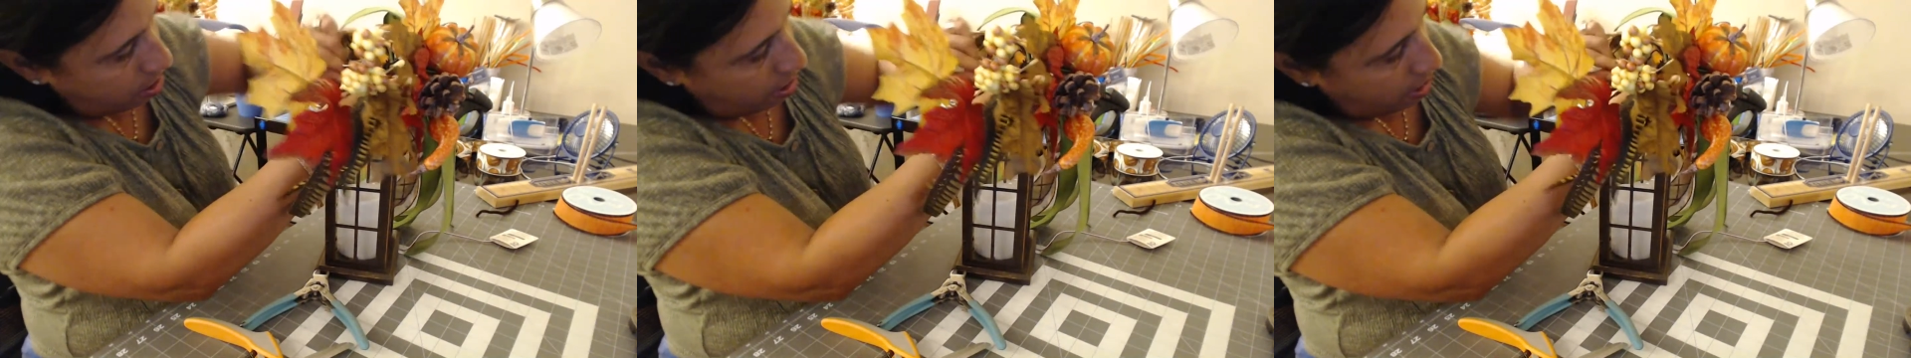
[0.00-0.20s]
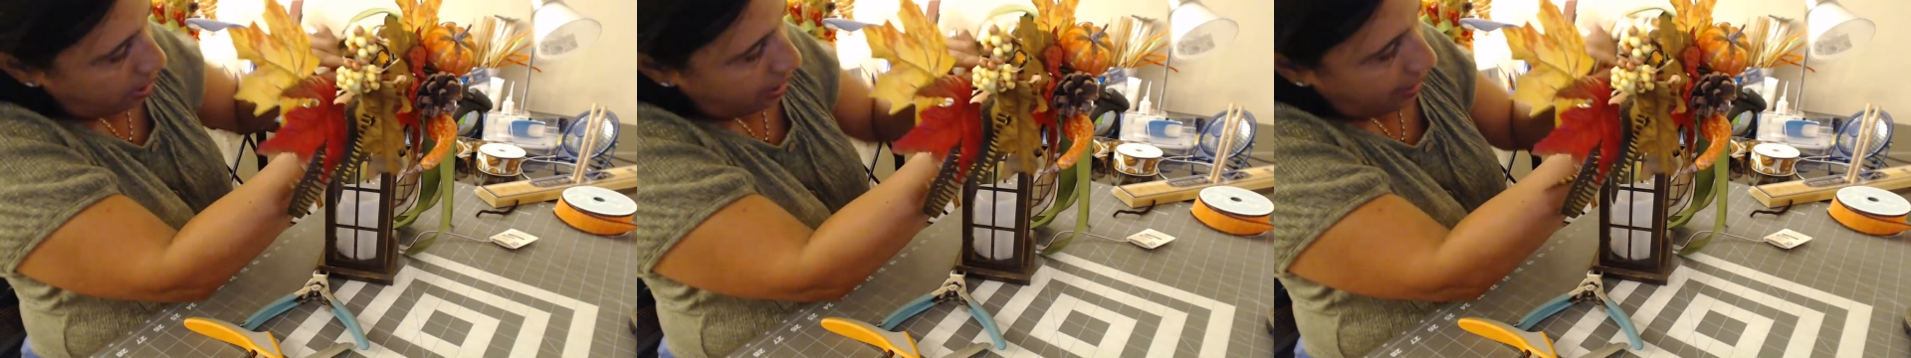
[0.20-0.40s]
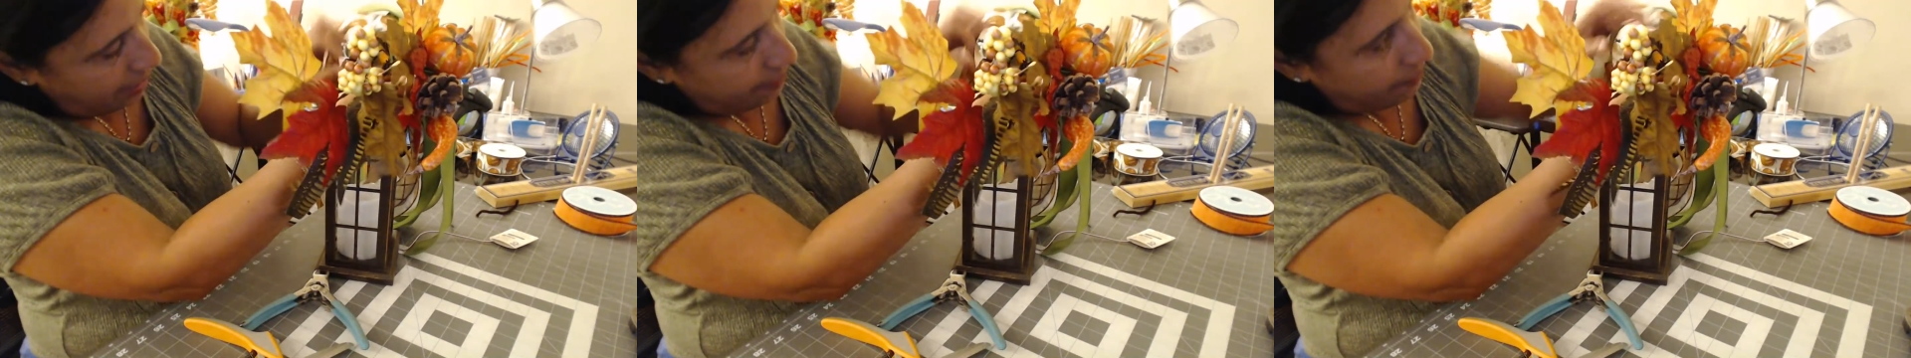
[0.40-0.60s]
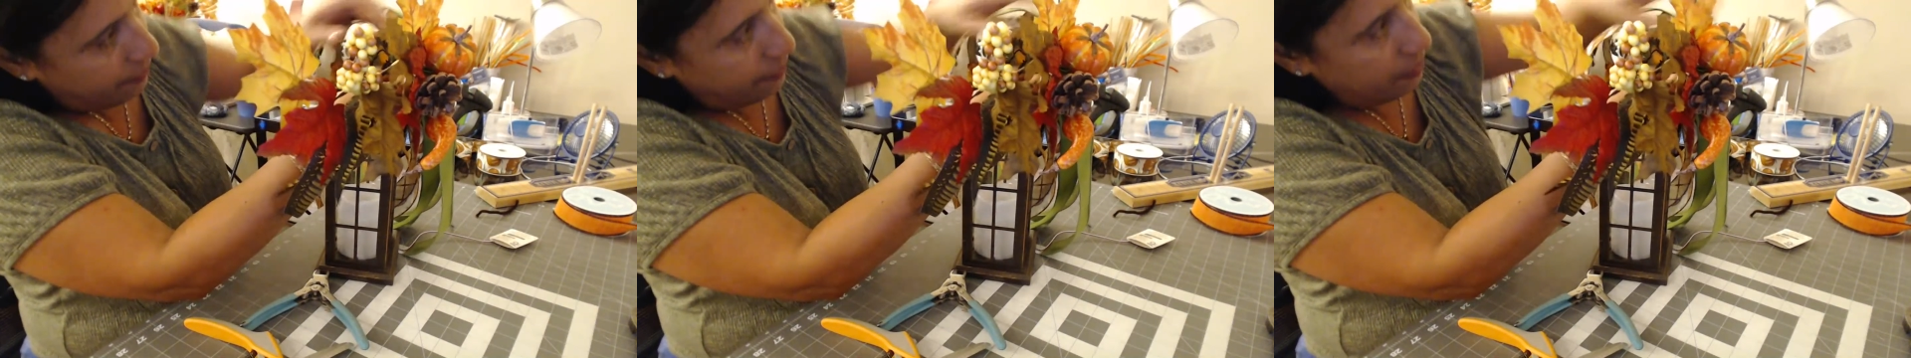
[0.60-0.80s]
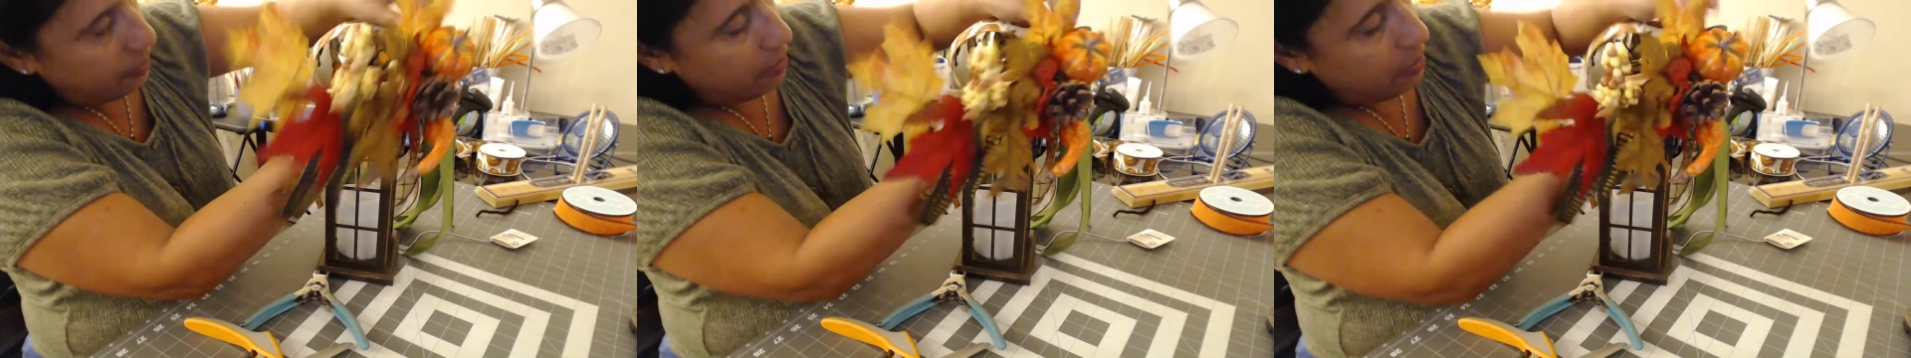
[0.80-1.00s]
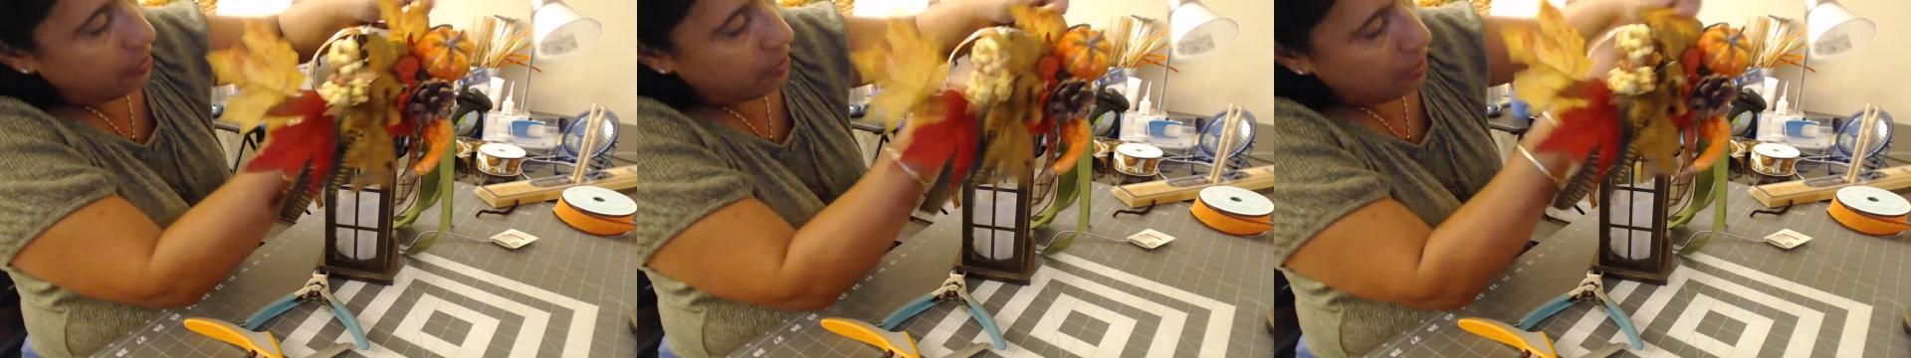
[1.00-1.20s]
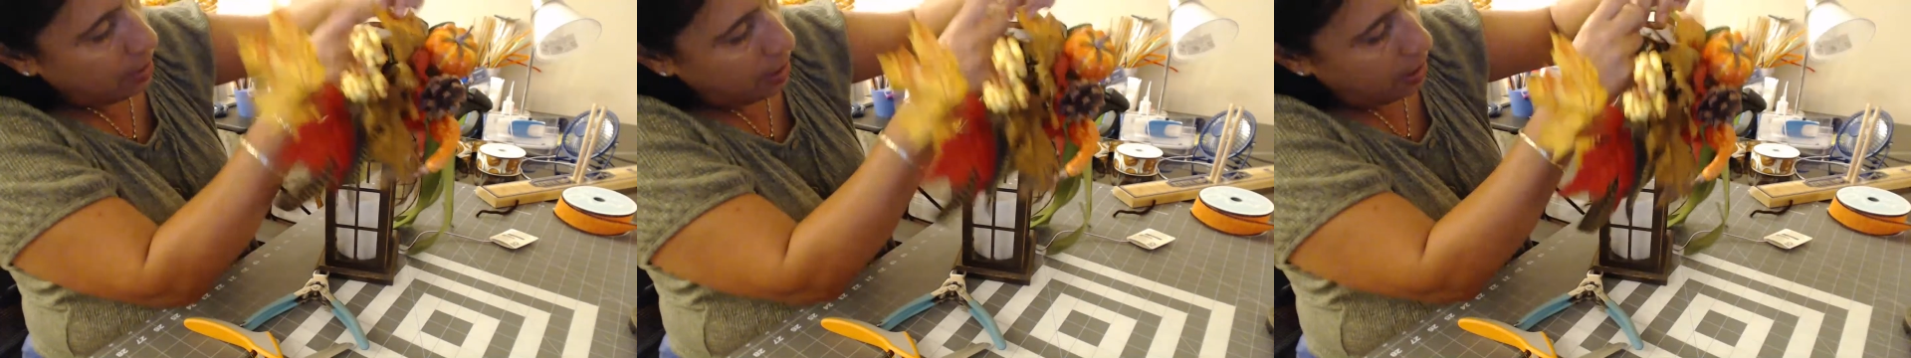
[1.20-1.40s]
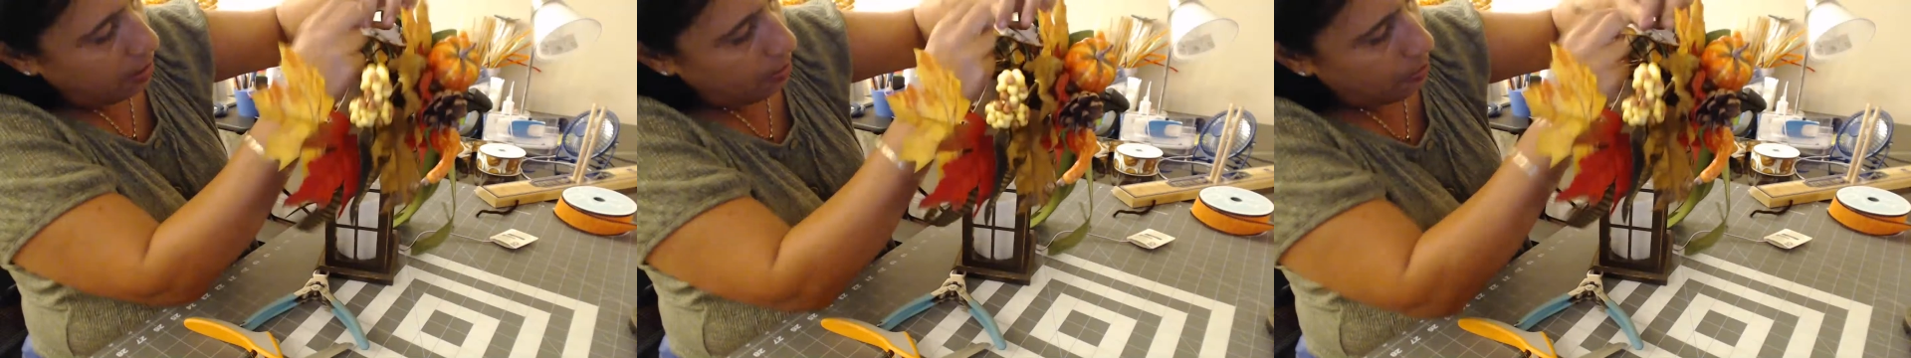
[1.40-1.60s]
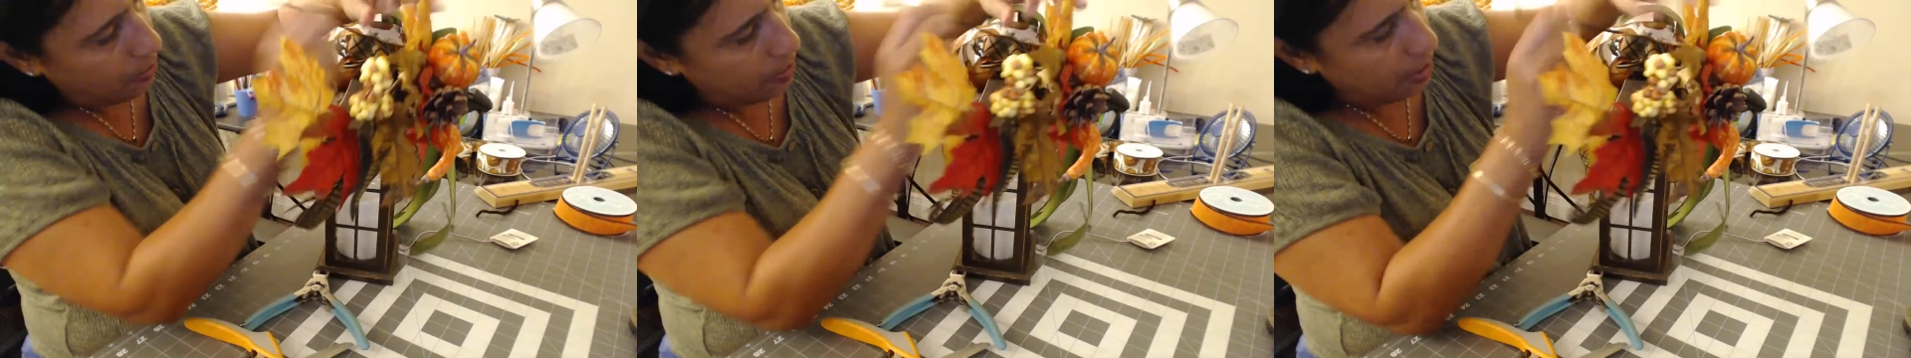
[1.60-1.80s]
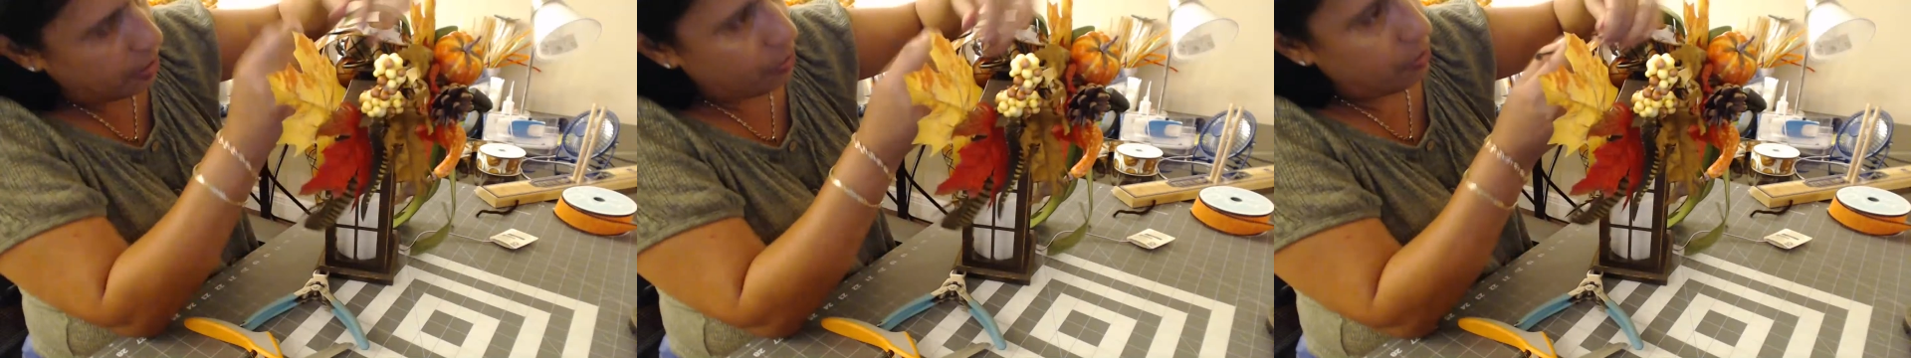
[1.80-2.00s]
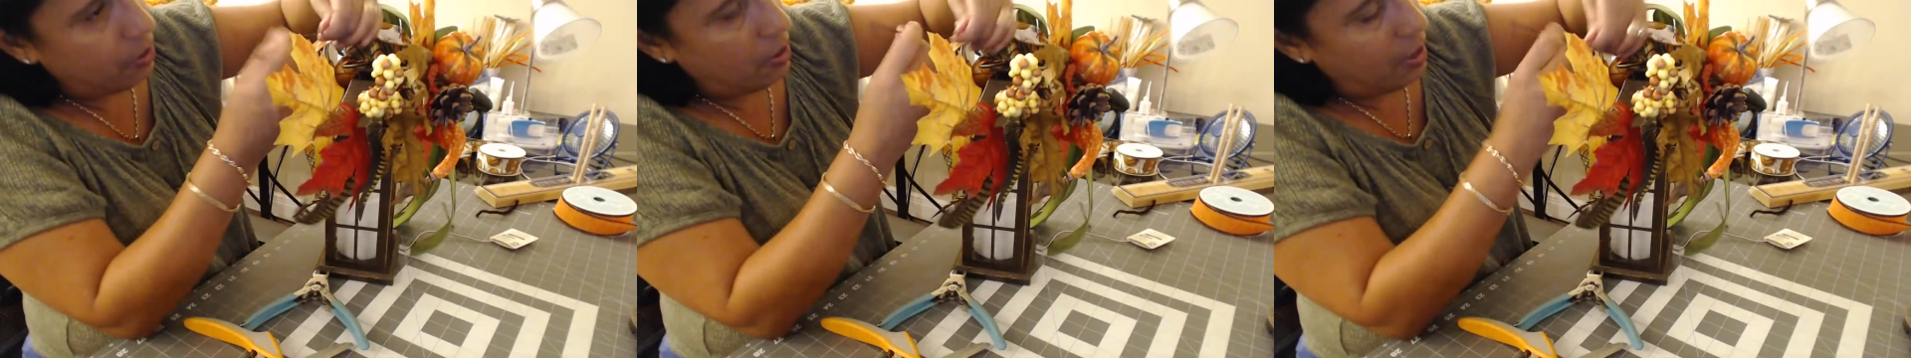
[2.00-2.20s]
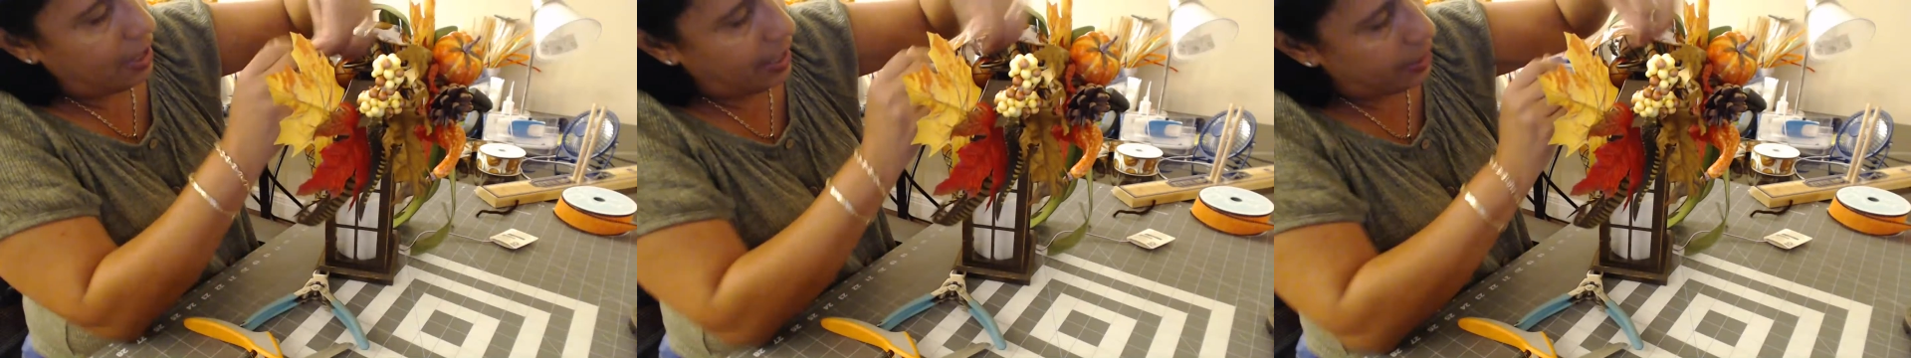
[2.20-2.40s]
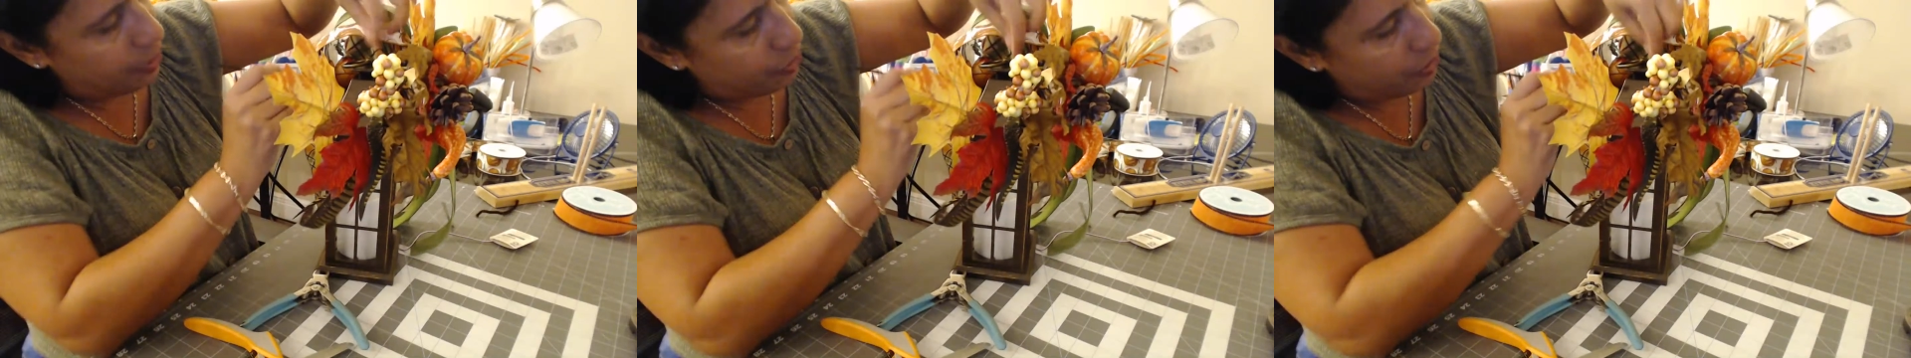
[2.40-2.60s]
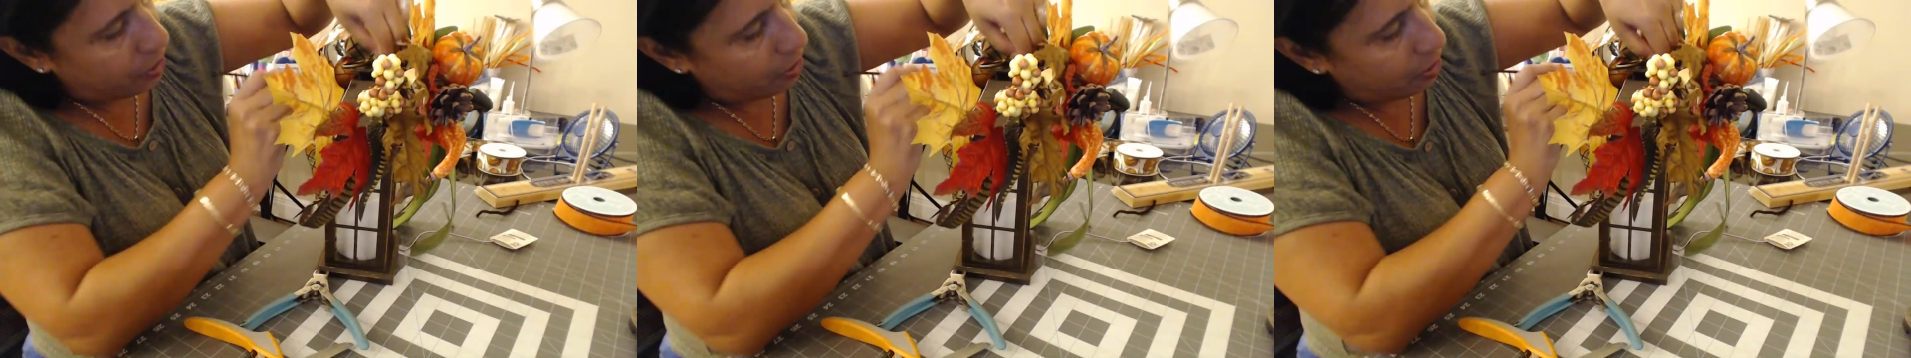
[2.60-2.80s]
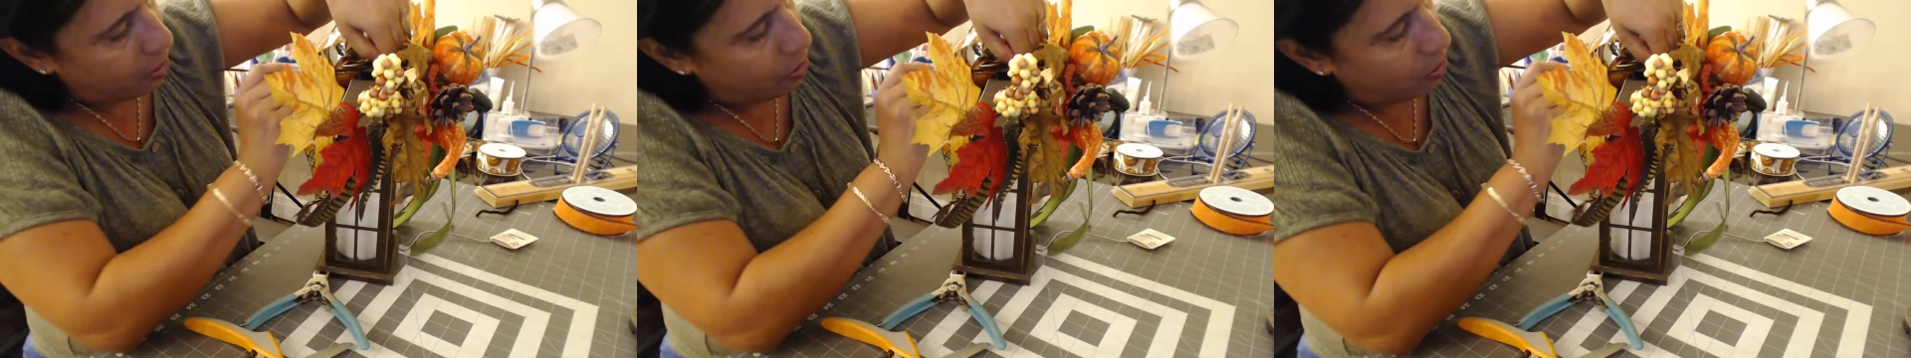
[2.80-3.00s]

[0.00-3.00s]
alive. We'll put it through the lantern